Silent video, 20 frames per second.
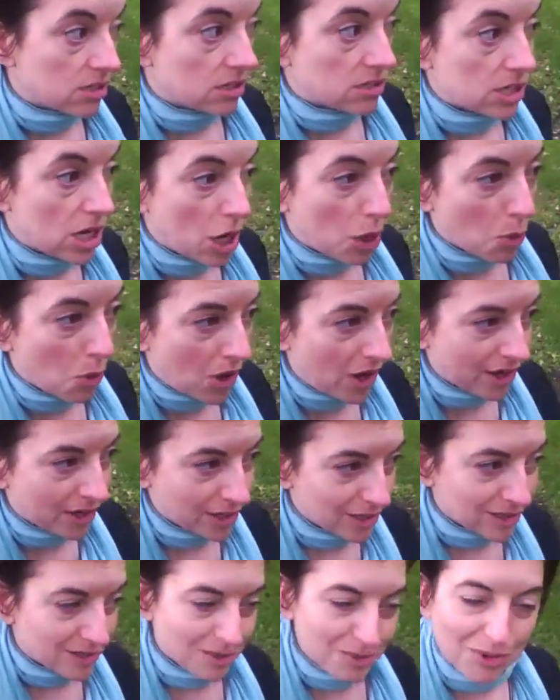dog
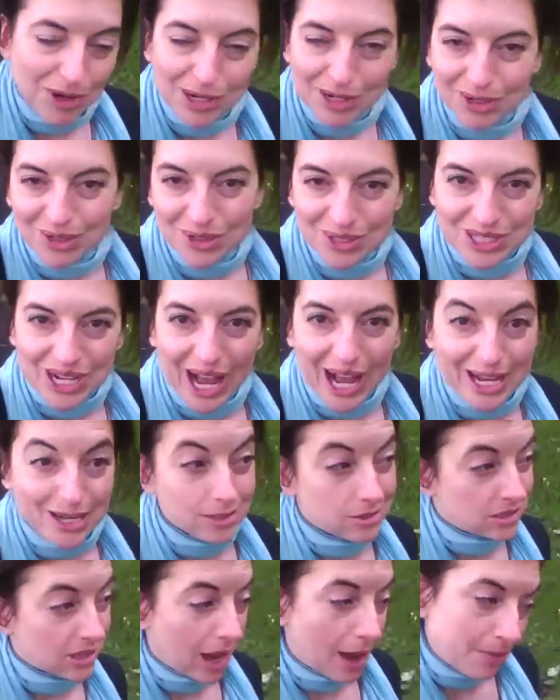walkers and one old guy who
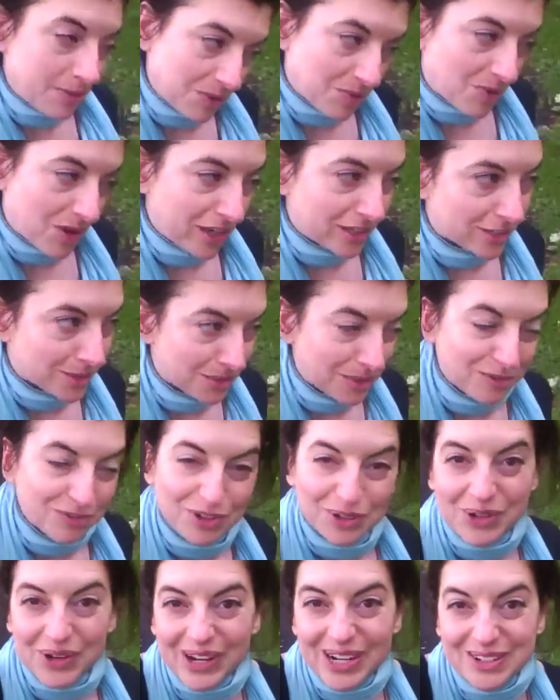stopped and watched me
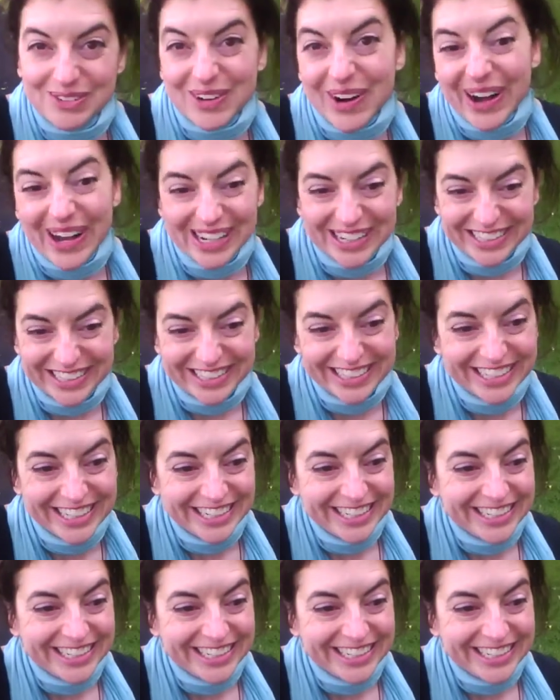for quite a while,